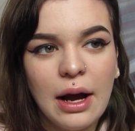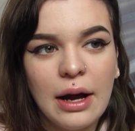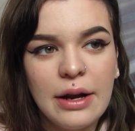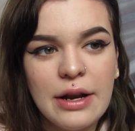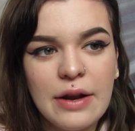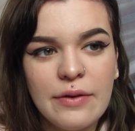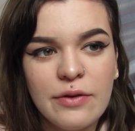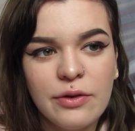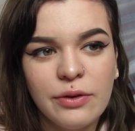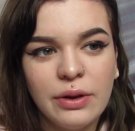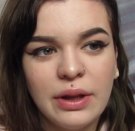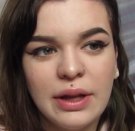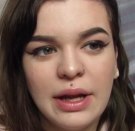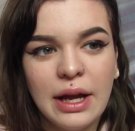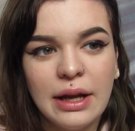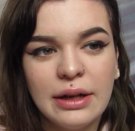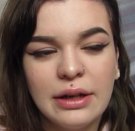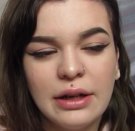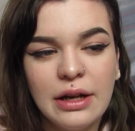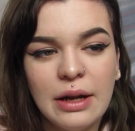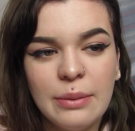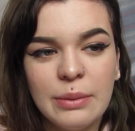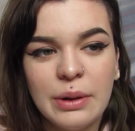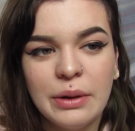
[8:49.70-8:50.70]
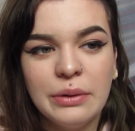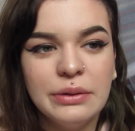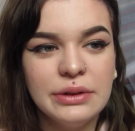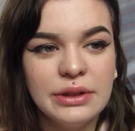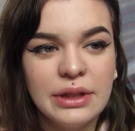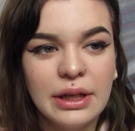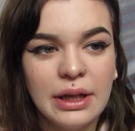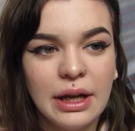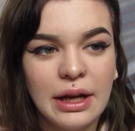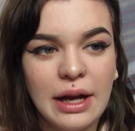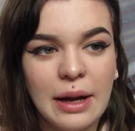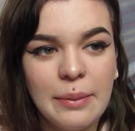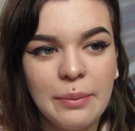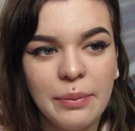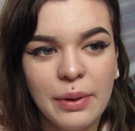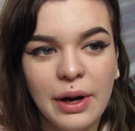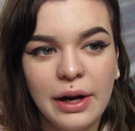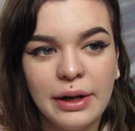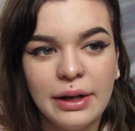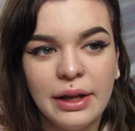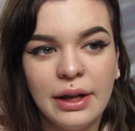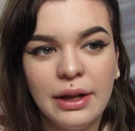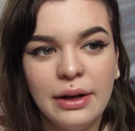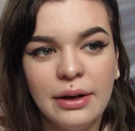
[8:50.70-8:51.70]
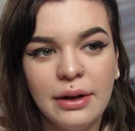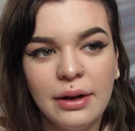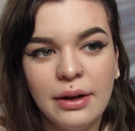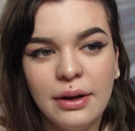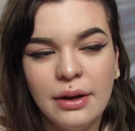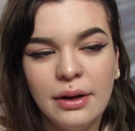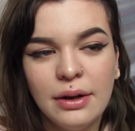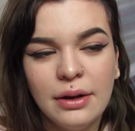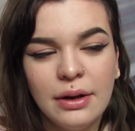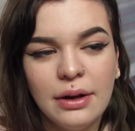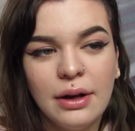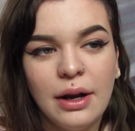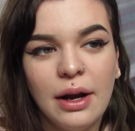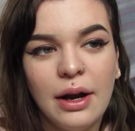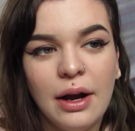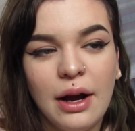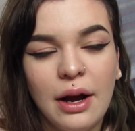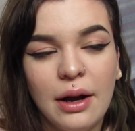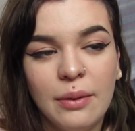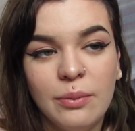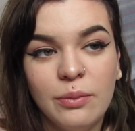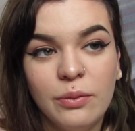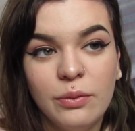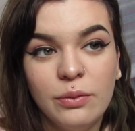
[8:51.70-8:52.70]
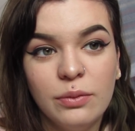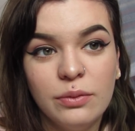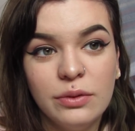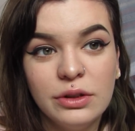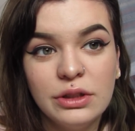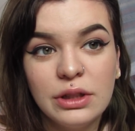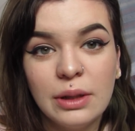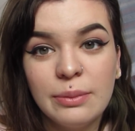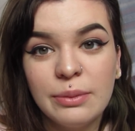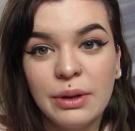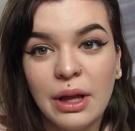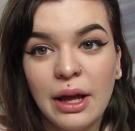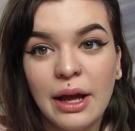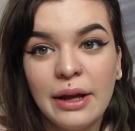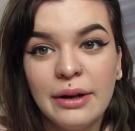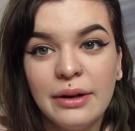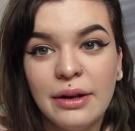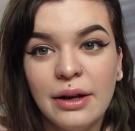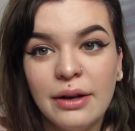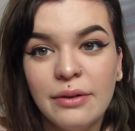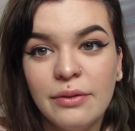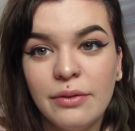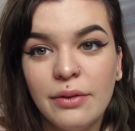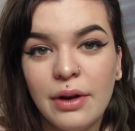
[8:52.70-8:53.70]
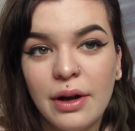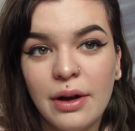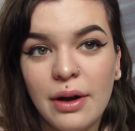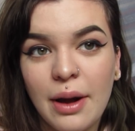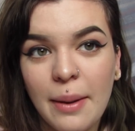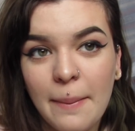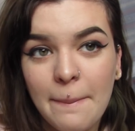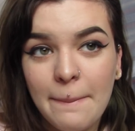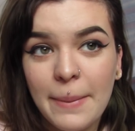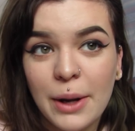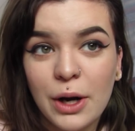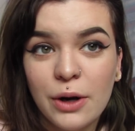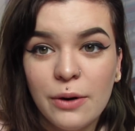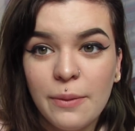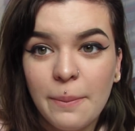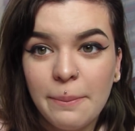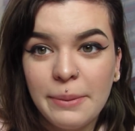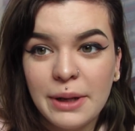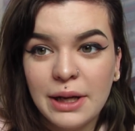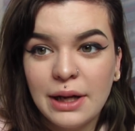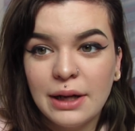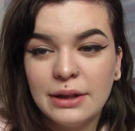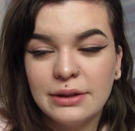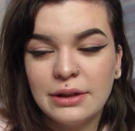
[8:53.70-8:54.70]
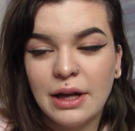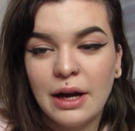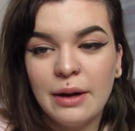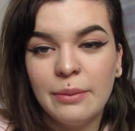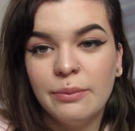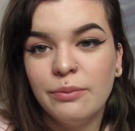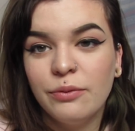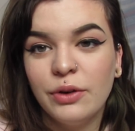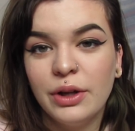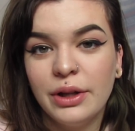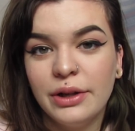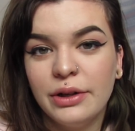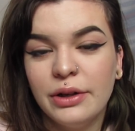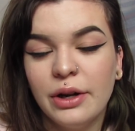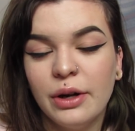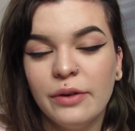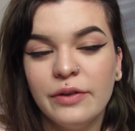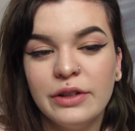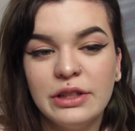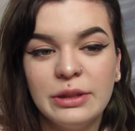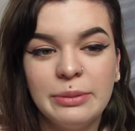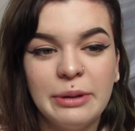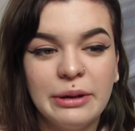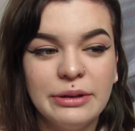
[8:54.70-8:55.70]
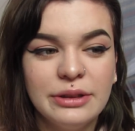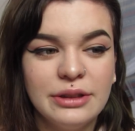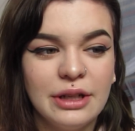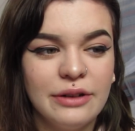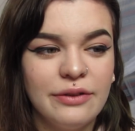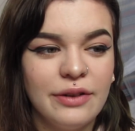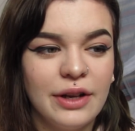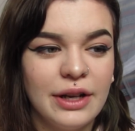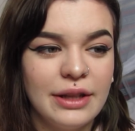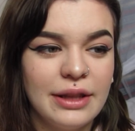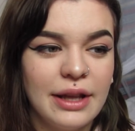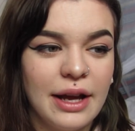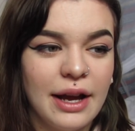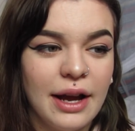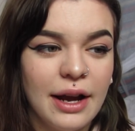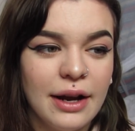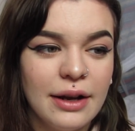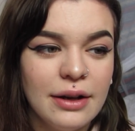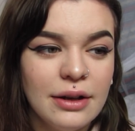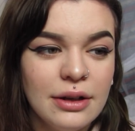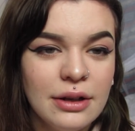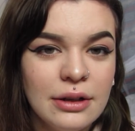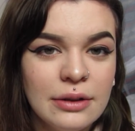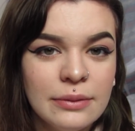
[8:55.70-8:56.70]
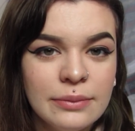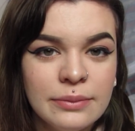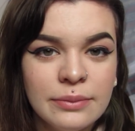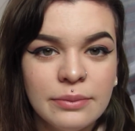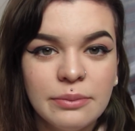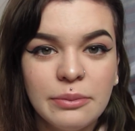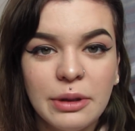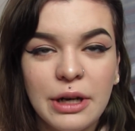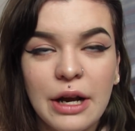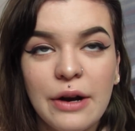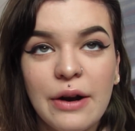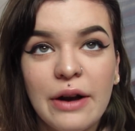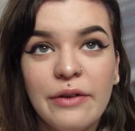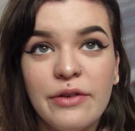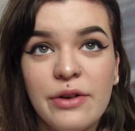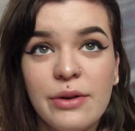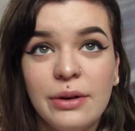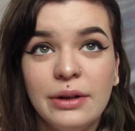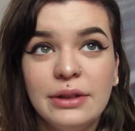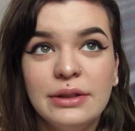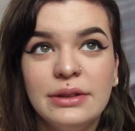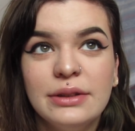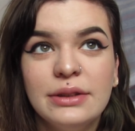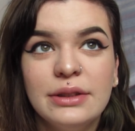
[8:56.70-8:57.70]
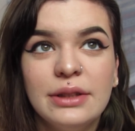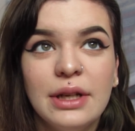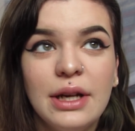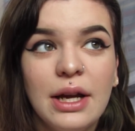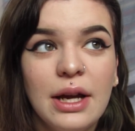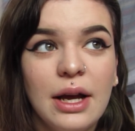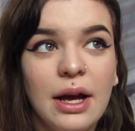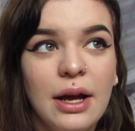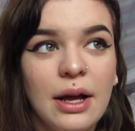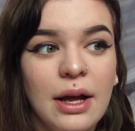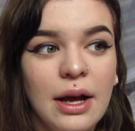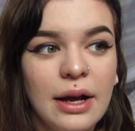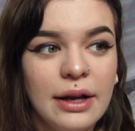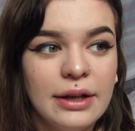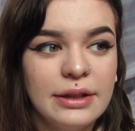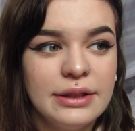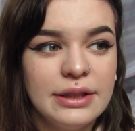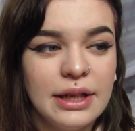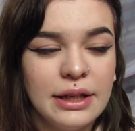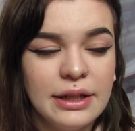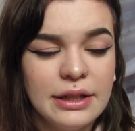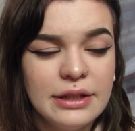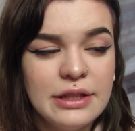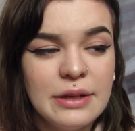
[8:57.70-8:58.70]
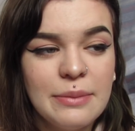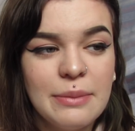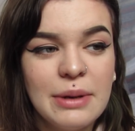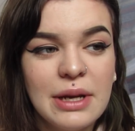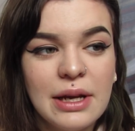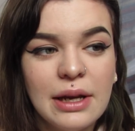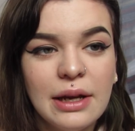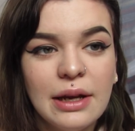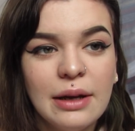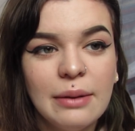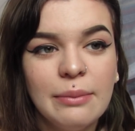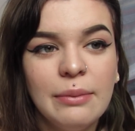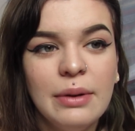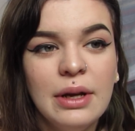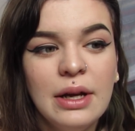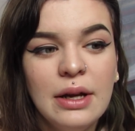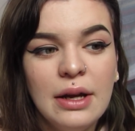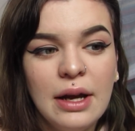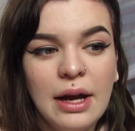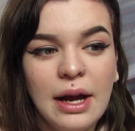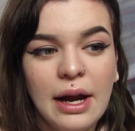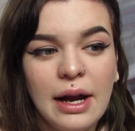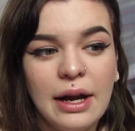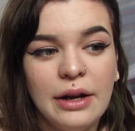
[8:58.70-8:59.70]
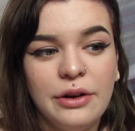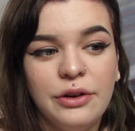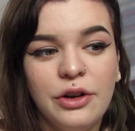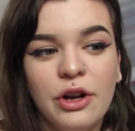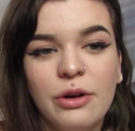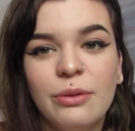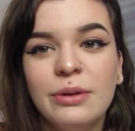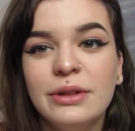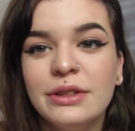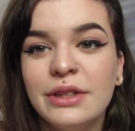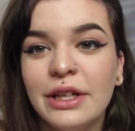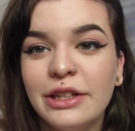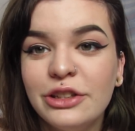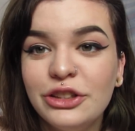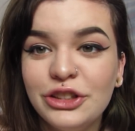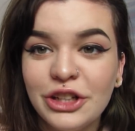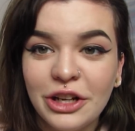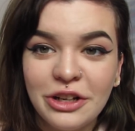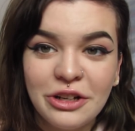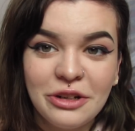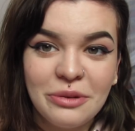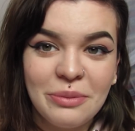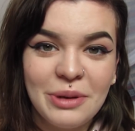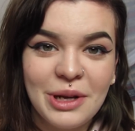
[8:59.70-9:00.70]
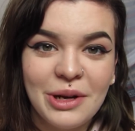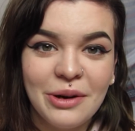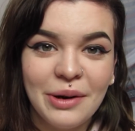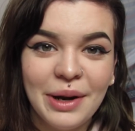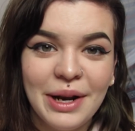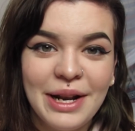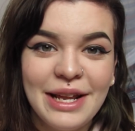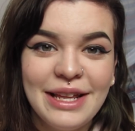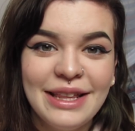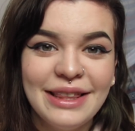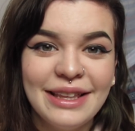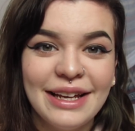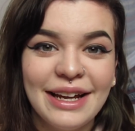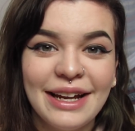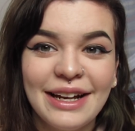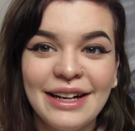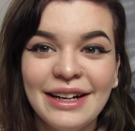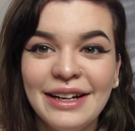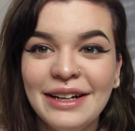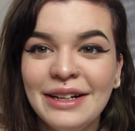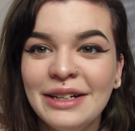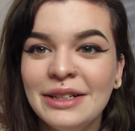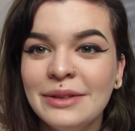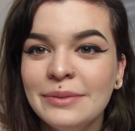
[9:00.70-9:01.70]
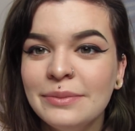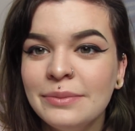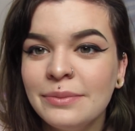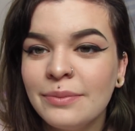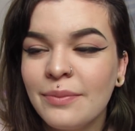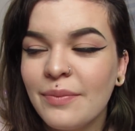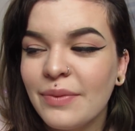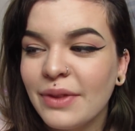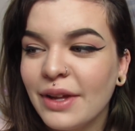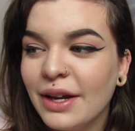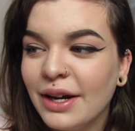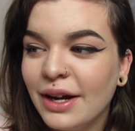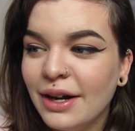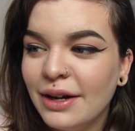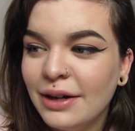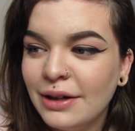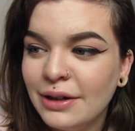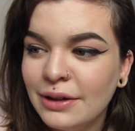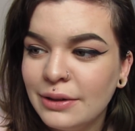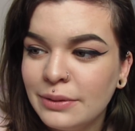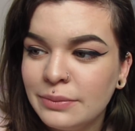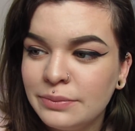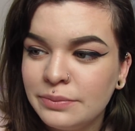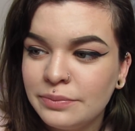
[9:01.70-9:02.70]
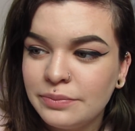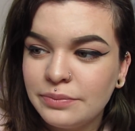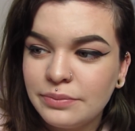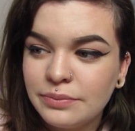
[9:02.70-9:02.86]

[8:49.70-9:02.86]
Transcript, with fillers: I never really had to come out and say like I'm pregnant, um, which I'm glad about, because I'm really nervous about stuff like that. But now everyone's excited to meet him, and no one's like shunned me or anything. Um,